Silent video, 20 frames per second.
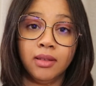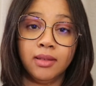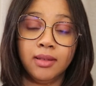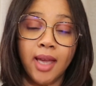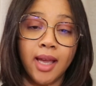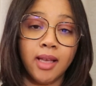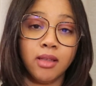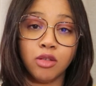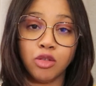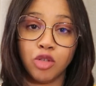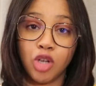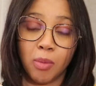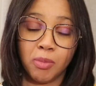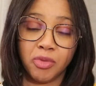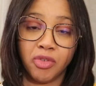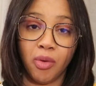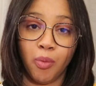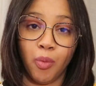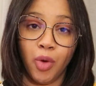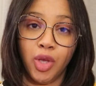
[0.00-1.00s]
10
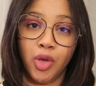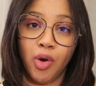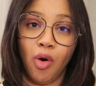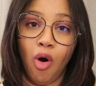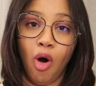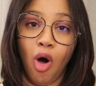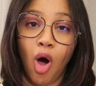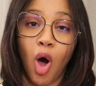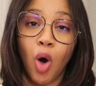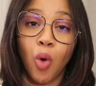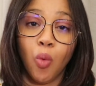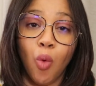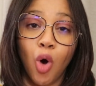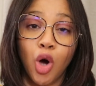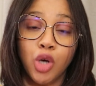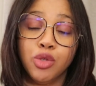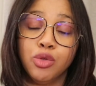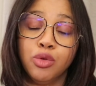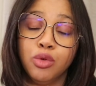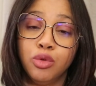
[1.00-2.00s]
stops from where you are,
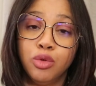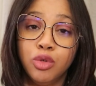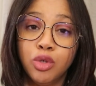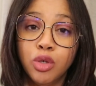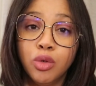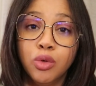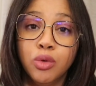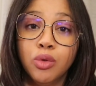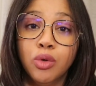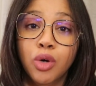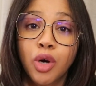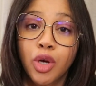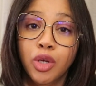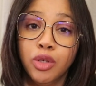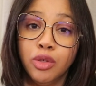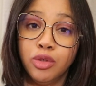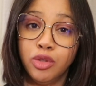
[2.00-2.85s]
was $2